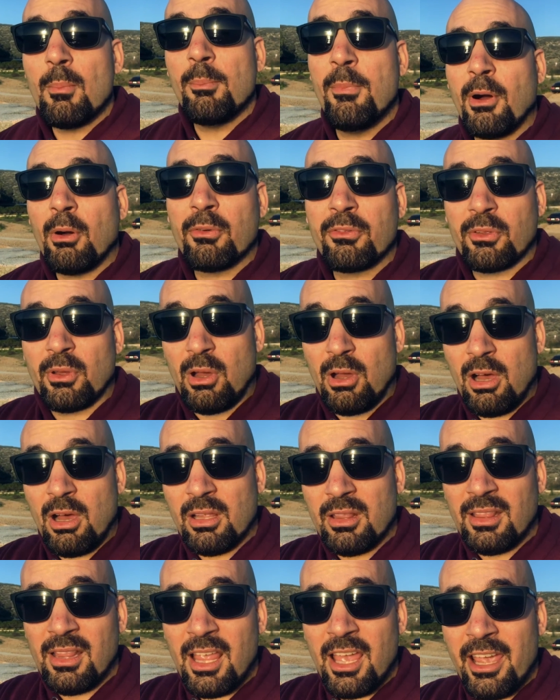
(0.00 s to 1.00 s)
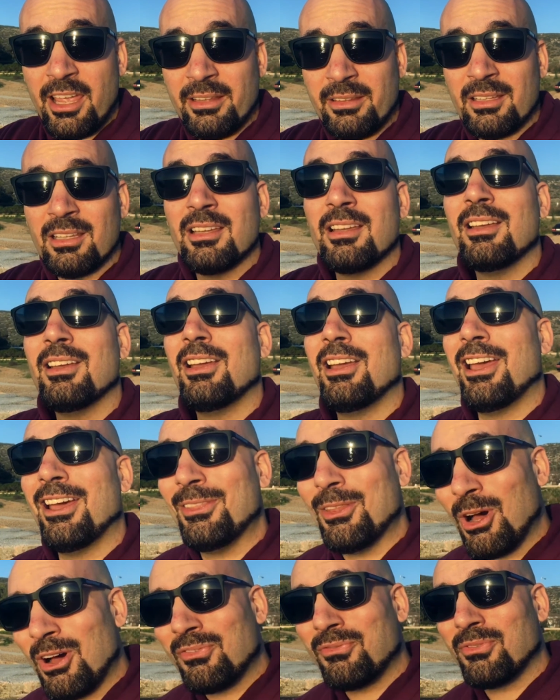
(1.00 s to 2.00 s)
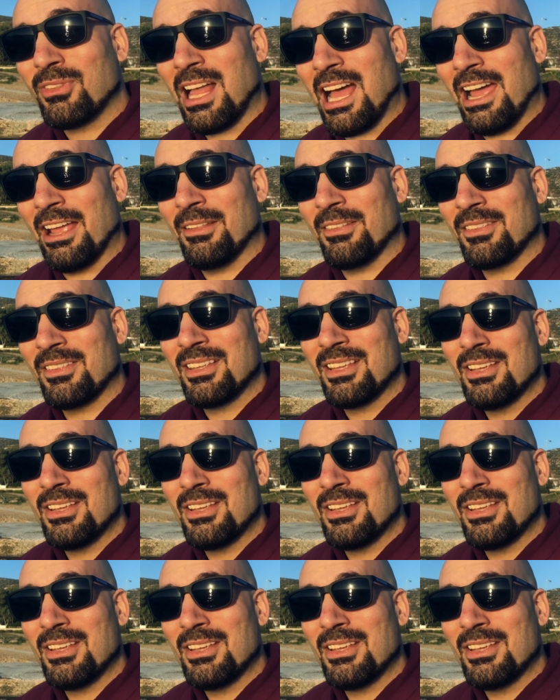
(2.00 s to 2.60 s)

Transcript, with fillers: both online and offline.